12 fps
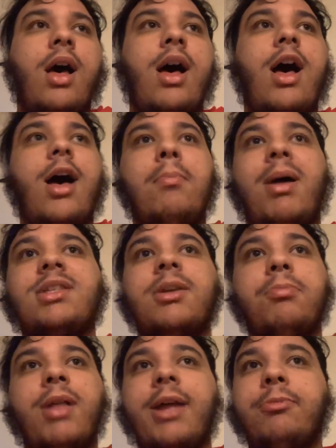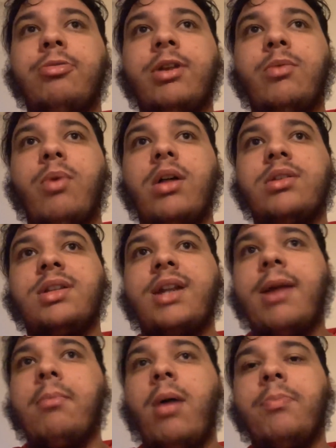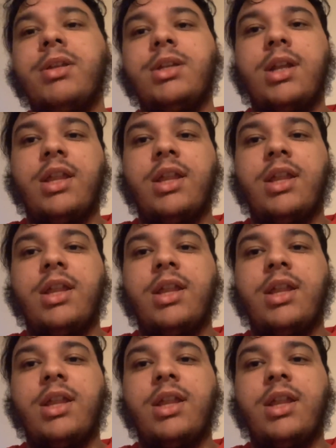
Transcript: Mata played pretty well today, in my opinion.